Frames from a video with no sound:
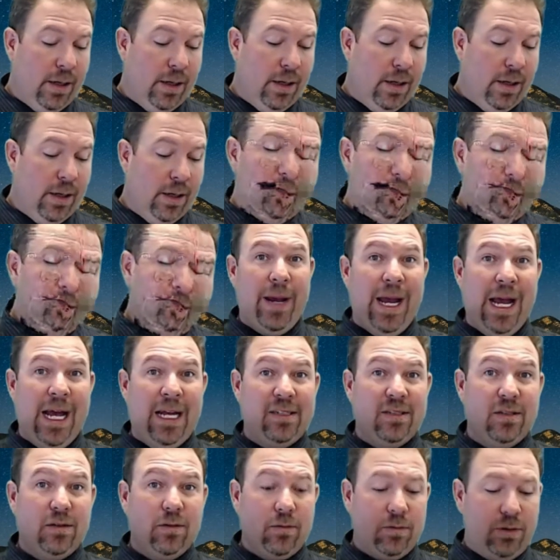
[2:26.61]
Now, El
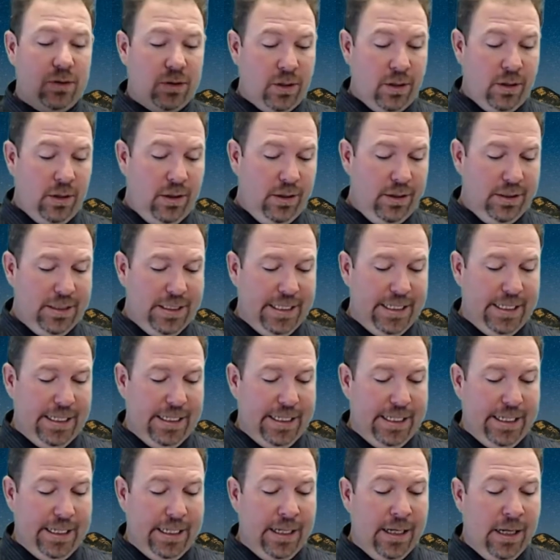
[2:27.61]
Paso
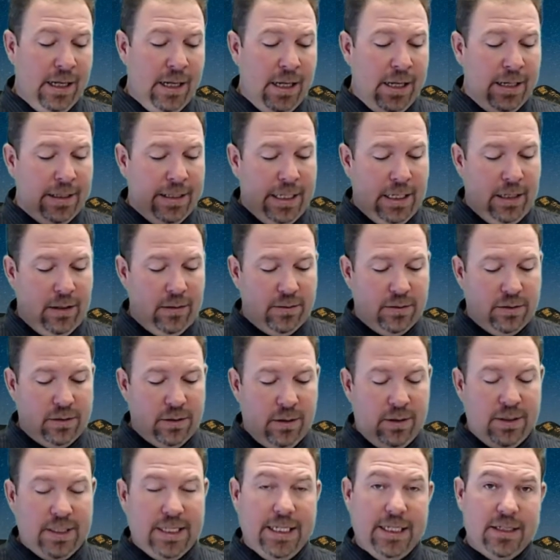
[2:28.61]
Turnkey. Now,
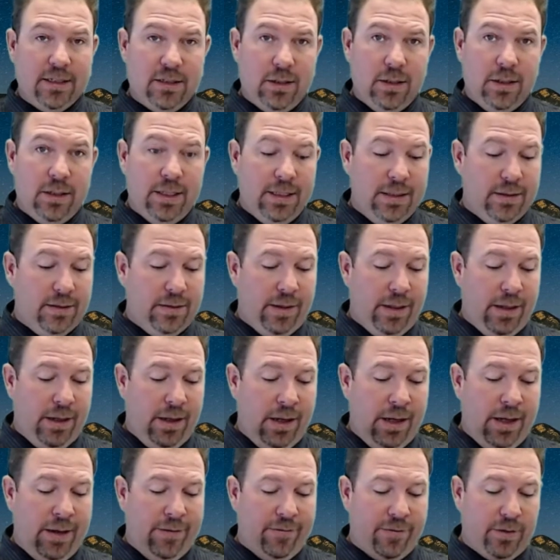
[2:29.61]
Turnkey is good
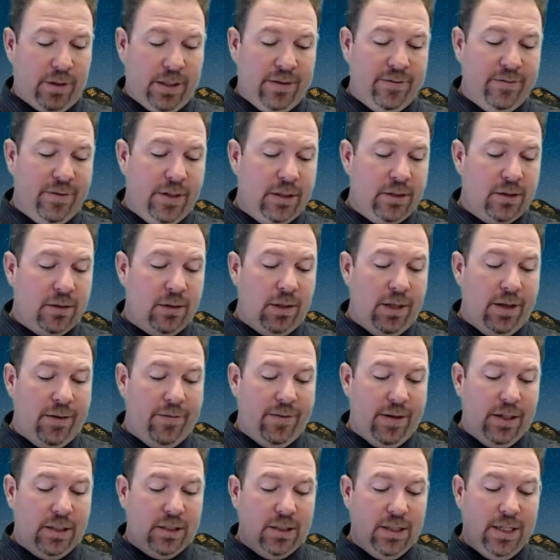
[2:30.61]
for conventional
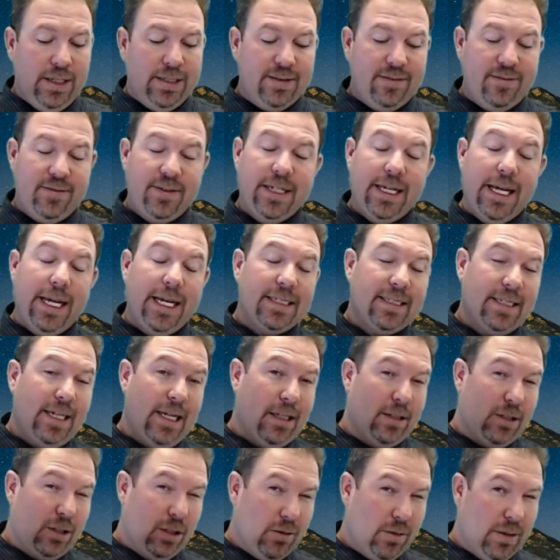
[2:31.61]
FHAs, VAs,
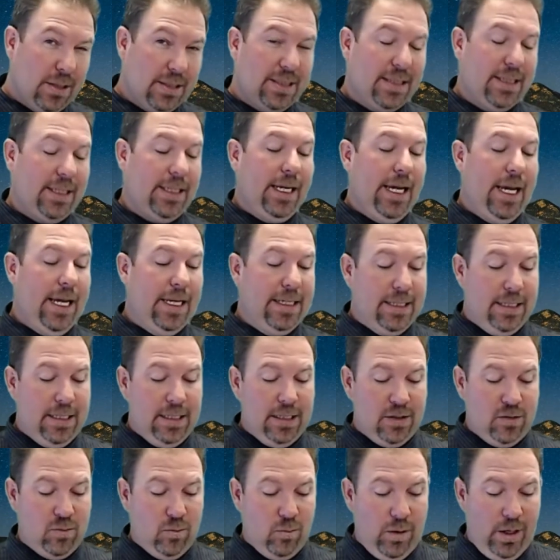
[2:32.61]
and USDAs
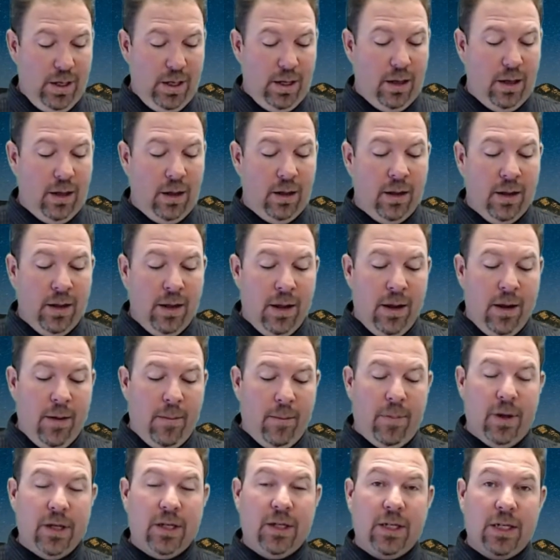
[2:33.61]
as well,
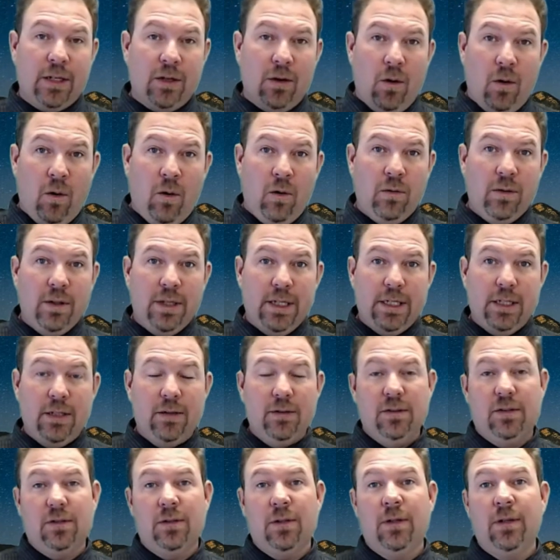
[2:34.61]
but you can only
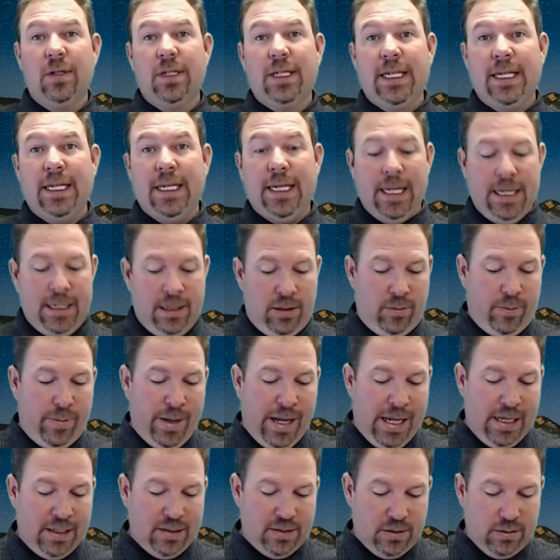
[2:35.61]
use Turnkey in El
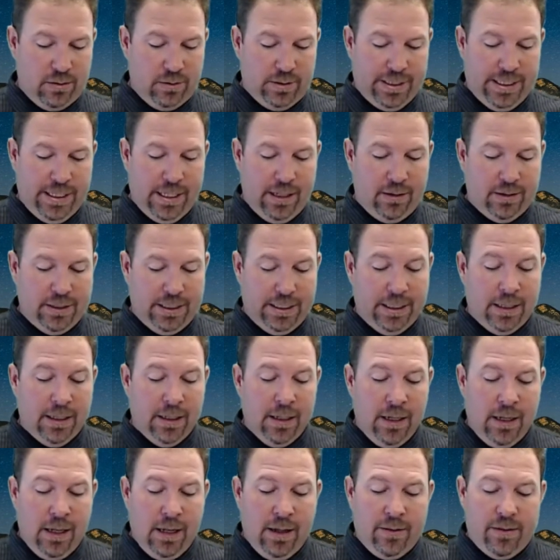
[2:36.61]
Paso County.
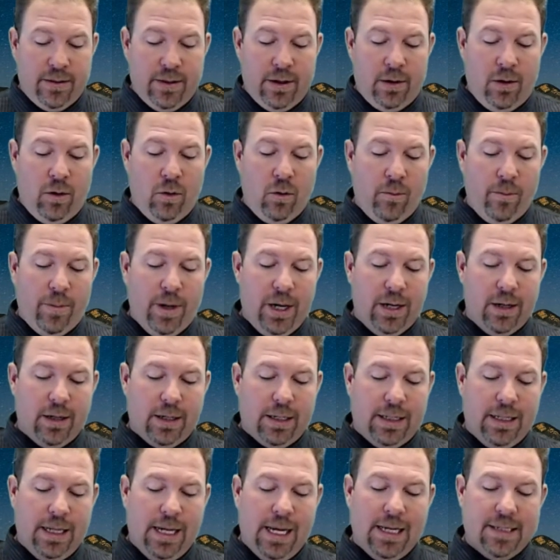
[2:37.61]
The
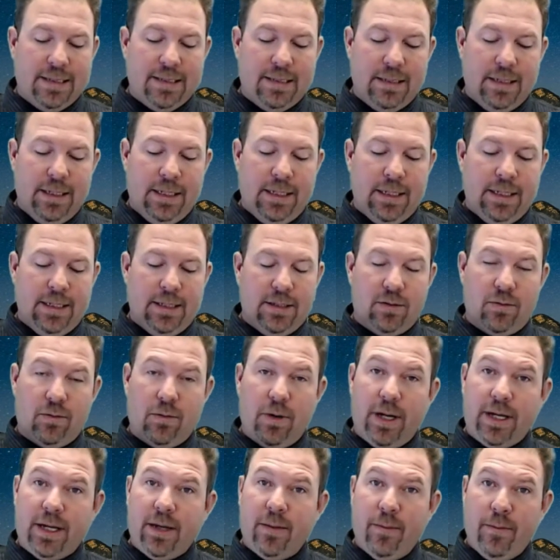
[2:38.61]
homebuyer class is
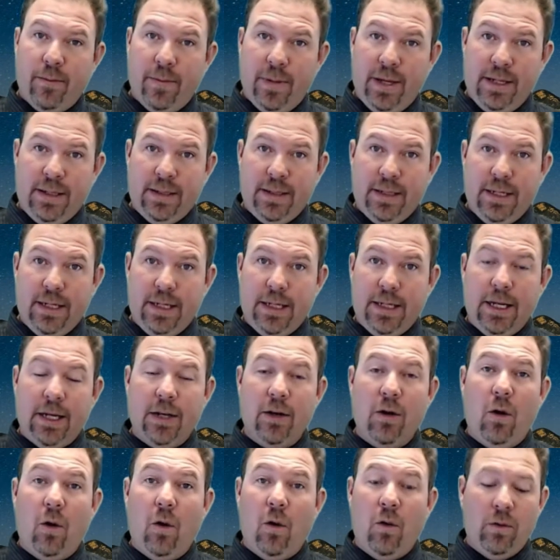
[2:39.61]
recommended
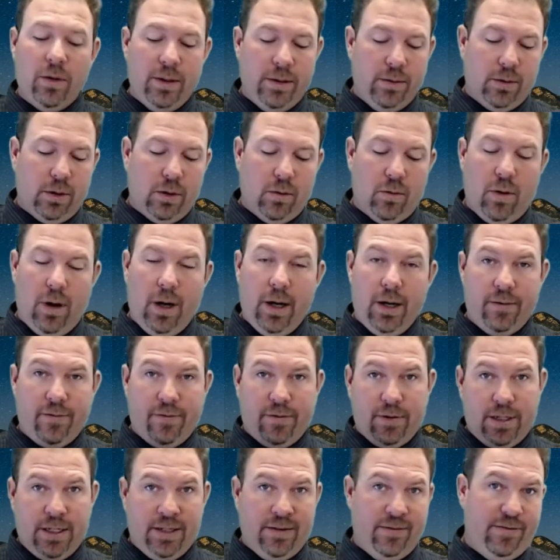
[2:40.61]
and only required
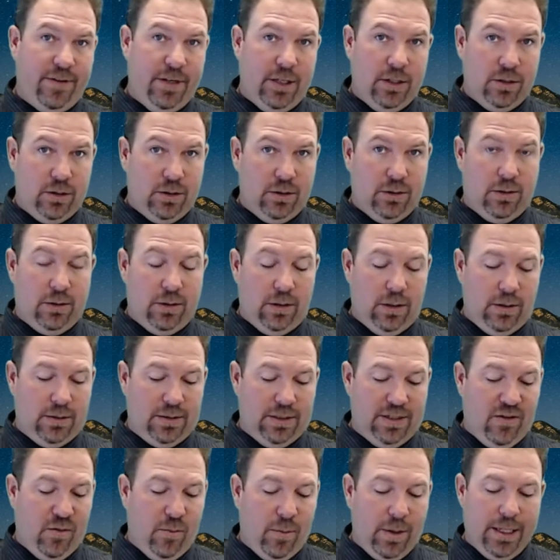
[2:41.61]
for conventional
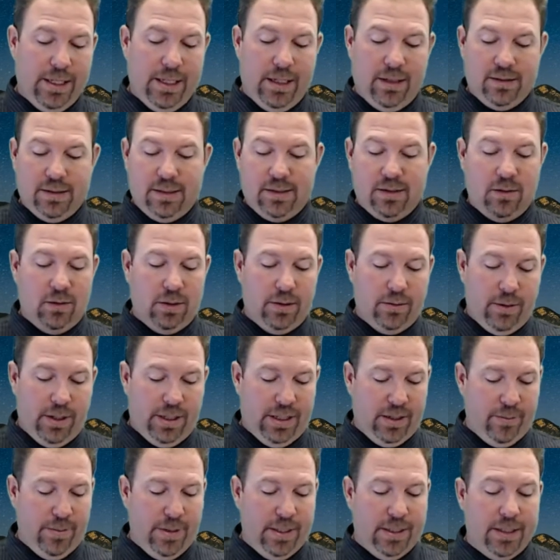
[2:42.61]
loans. Everybody else, it's only
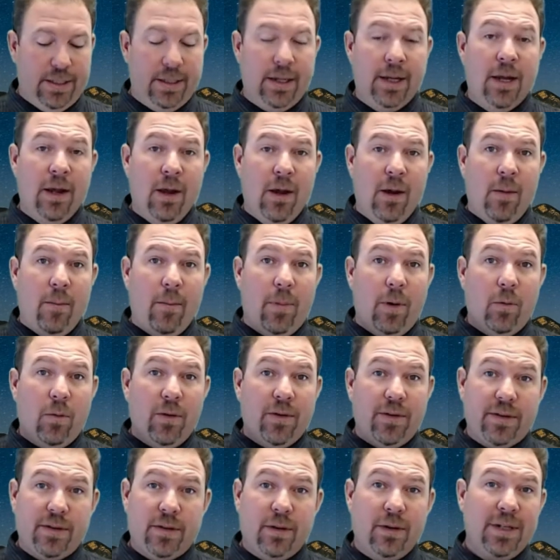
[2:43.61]
recommended. But
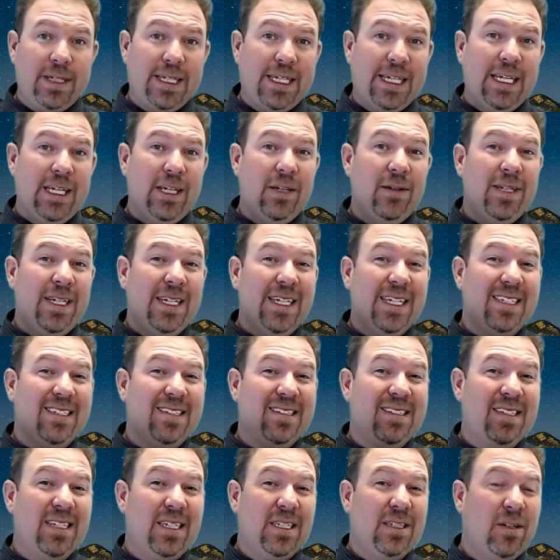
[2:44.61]
with Turnkey, you need a
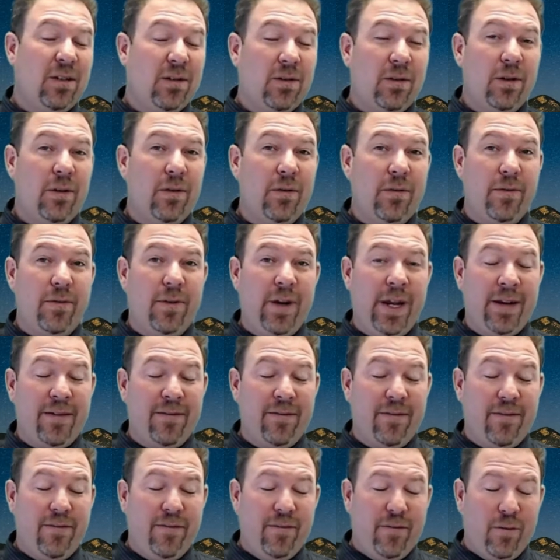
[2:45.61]

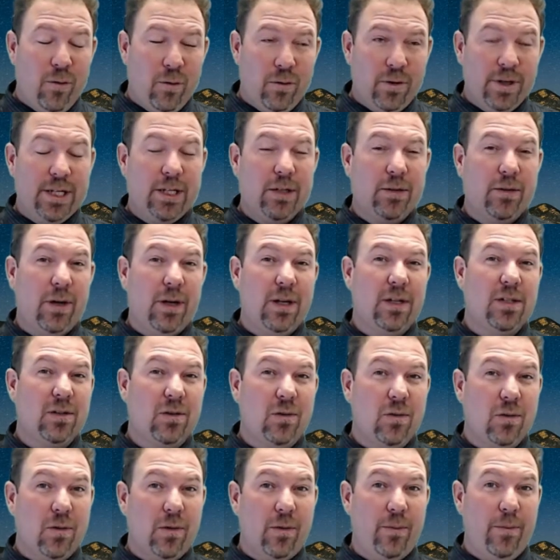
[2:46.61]
640 credit
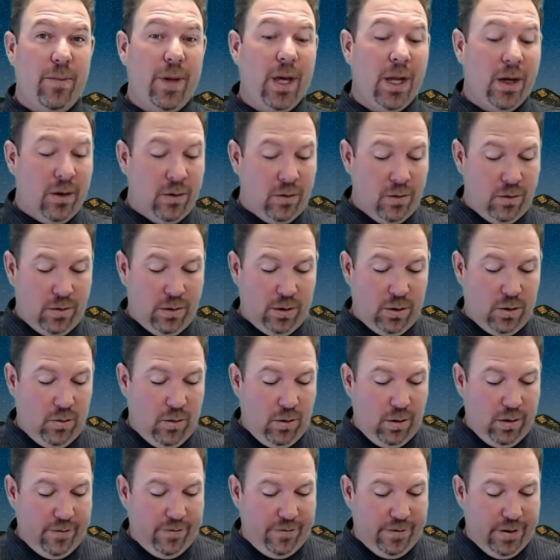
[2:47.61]
score or better in order to
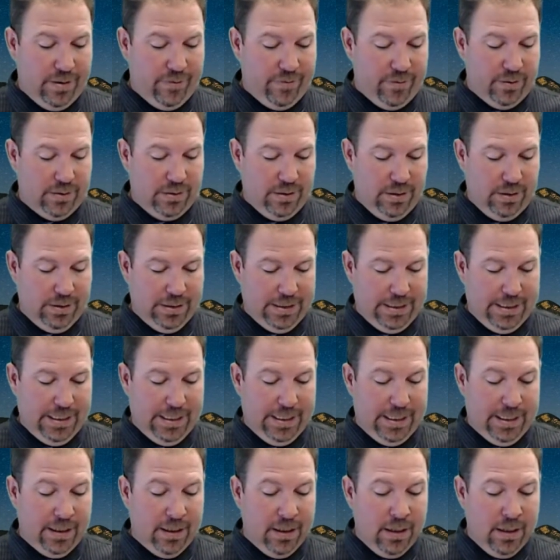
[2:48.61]
qualify for Turnkey.